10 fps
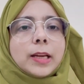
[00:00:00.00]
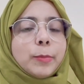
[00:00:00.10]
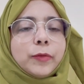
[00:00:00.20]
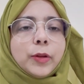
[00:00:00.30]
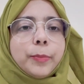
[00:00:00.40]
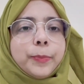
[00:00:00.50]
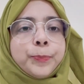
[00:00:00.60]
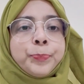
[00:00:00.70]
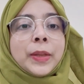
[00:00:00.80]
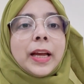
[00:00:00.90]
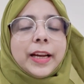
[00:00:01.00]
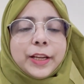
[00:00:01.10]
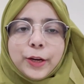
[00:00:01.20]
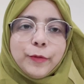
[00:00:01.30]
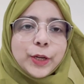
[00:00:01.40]
some of the
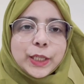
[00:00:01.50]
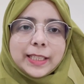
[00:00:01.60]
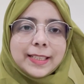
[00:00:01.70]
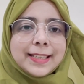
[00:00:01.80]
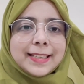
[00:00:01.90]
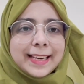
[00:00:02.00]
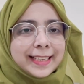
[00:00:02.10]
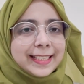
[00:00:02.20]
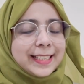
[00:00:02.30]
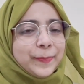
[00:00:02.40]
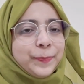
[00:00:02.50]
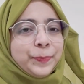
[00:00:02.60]
universities list.